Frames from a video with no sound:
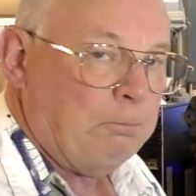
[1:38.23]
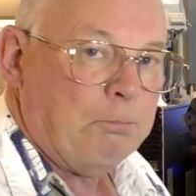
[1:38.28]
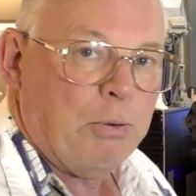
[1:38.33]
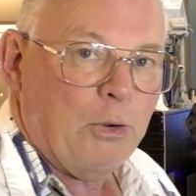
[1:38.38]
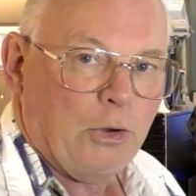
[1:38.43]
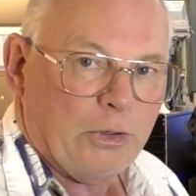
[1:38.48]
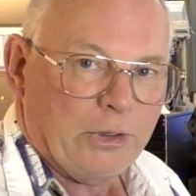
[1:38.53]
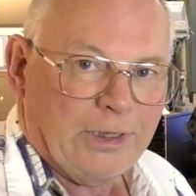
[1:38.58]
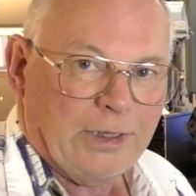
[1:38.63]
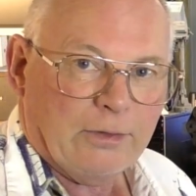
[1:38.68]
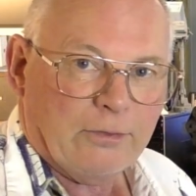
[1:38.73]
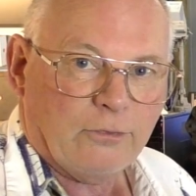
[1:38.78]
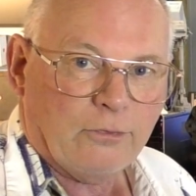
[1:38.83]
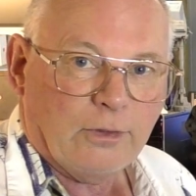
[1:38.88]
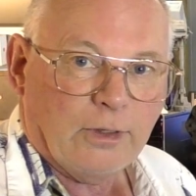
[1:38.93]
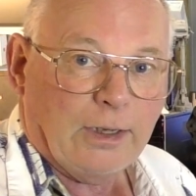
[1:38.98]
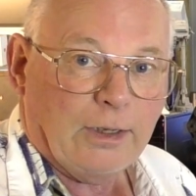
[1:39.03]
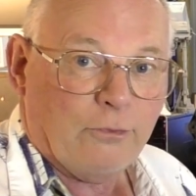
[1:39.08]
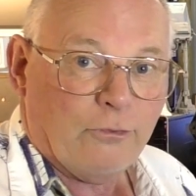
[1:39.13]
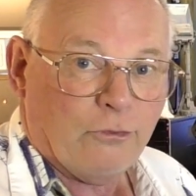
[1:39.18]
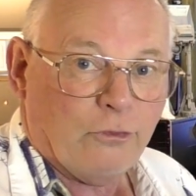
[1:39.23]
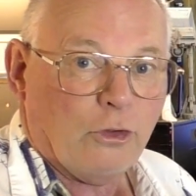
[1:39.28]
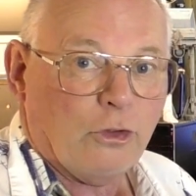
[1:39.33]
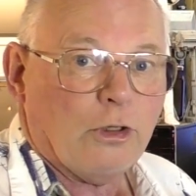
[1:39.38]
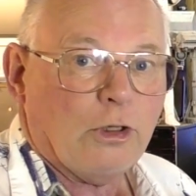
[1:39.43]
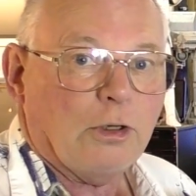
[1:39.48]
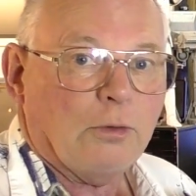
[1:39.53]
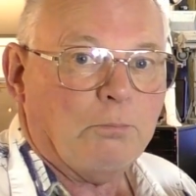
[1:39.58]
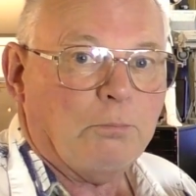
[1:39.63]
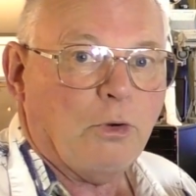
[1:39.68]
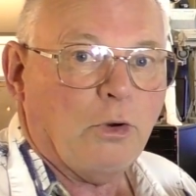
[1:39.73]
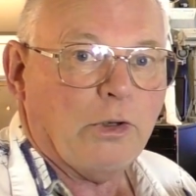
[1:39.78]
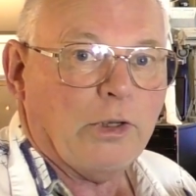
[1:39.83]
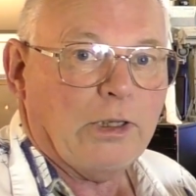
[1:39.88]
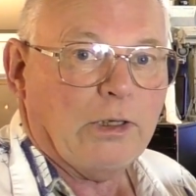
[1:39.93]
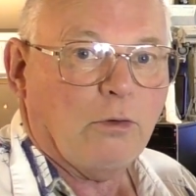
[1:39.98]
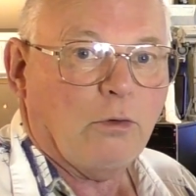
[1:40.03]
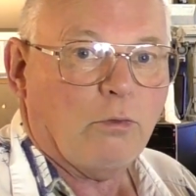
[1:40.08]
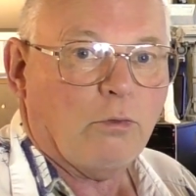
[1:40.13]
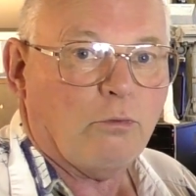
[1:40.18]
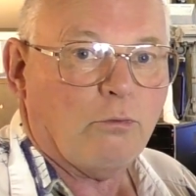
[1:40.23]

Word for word: pocket, a circular pocket or a